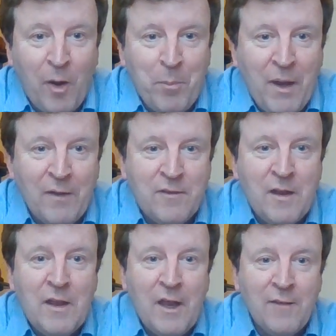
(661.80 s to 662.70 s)
of our place
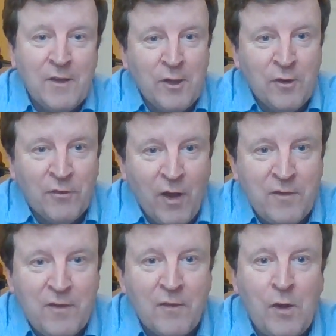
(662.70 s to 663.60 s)
in the
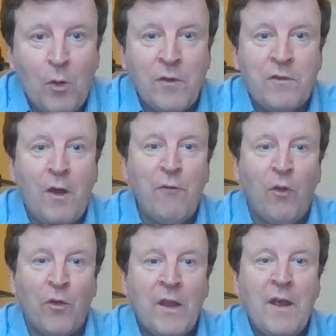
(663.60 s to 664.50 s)
universe? And so on and so
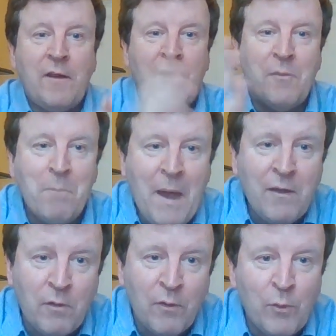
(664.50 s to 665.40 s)
forth. It doesn't
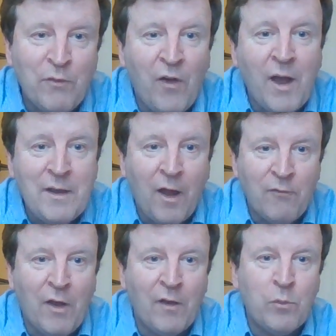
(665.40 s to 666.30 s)
matter if we find
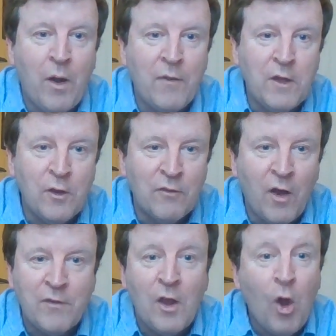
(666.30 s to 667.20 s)
life elsewhere in the
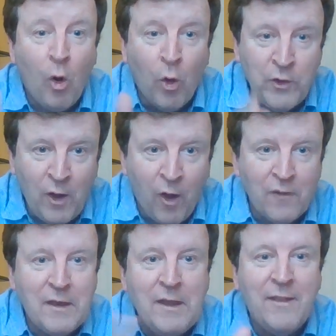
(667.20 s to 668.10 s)
universe or
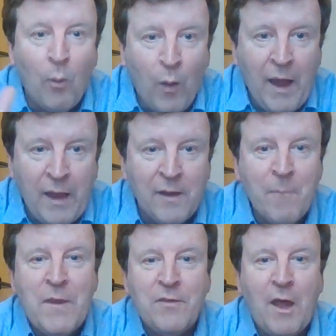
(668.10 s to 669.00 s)
not. Either way,
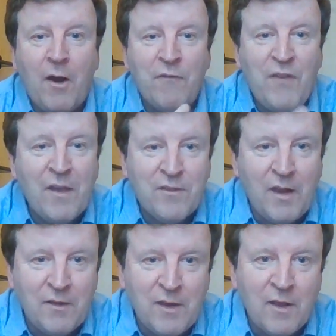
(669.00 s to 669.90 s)
there are
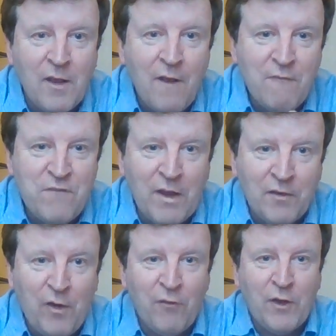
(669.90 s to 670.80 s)
fascinating
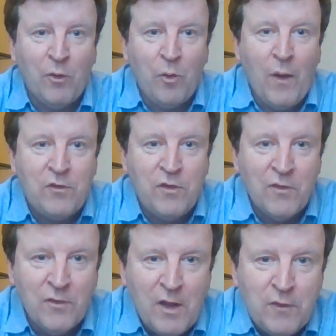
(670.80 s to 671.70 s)
philosophical
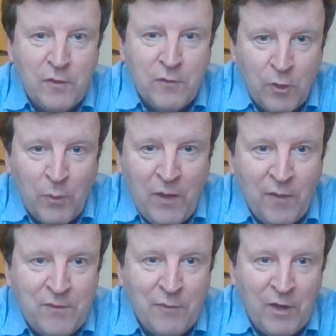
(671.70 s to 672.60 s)
questions to do with
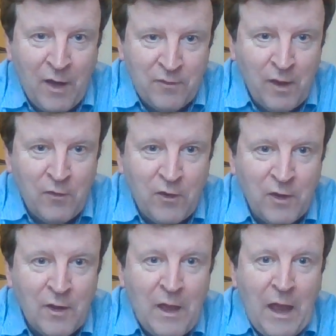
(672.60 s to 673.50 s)
our
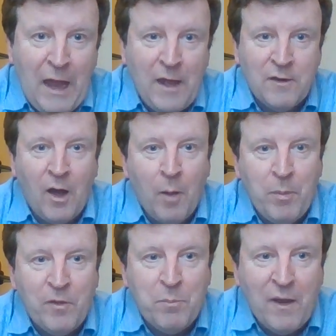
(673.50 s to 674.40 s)
civilization and our
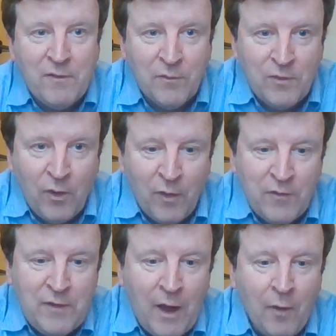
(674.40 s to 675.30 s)
perspectives on
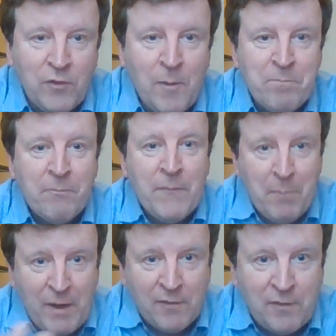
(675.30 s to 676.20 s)
ourselves.
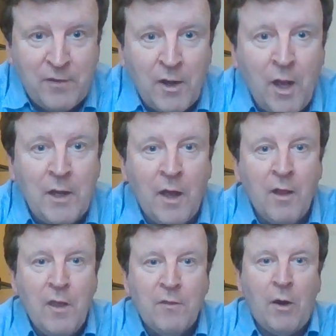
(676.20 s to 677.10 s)
But as I said
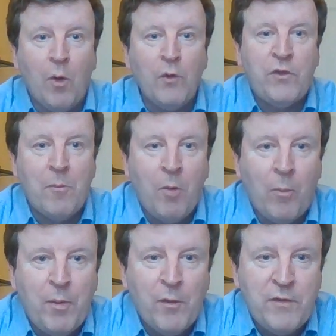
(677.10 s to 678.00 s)
earlier, there are also more
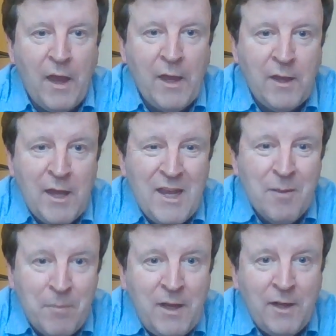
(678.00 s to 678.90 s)
prosaic,
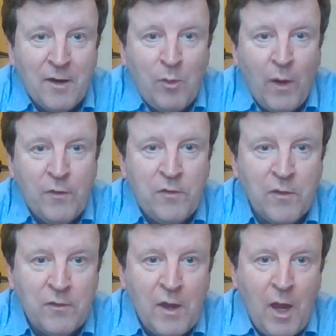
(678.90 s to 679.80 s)
immediate
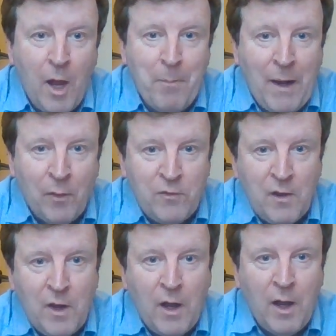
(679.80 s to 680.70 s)
questions about
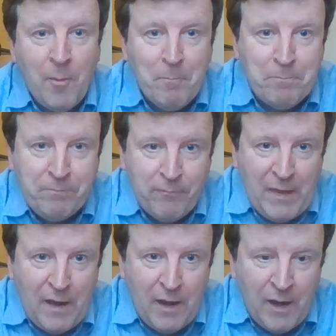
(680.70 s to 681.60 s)

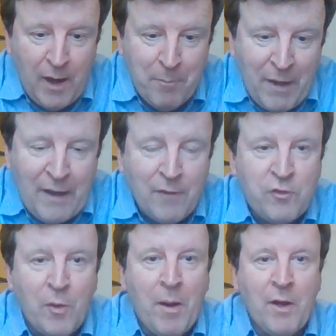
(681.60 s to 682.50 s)

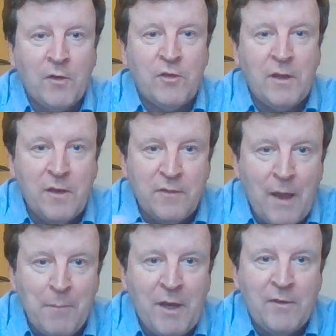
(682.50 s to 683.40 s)
astrobiology
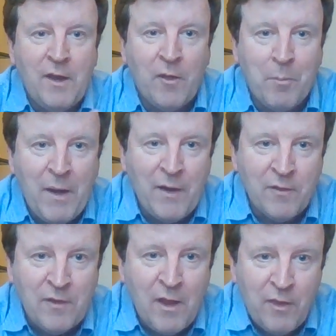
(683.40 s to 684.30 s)
contaminating other
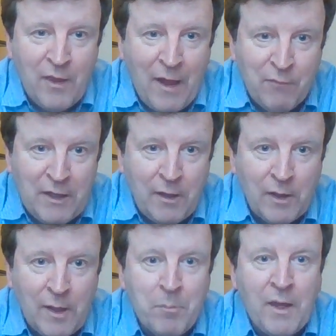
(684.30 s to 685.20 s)
planets that have
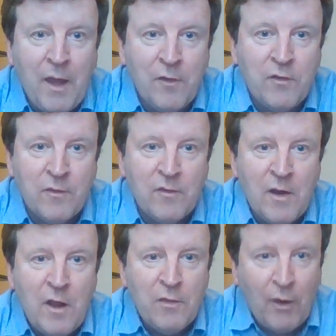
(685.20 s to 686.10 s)
legal implications.
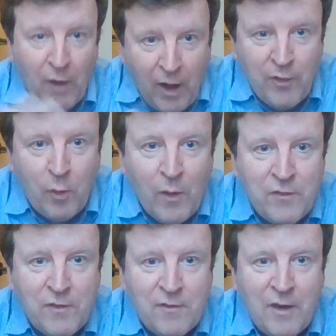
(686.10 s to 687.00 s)
There are other
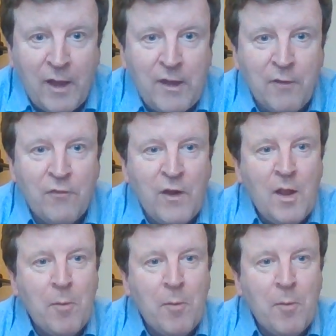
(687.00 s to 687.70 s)
questions, like if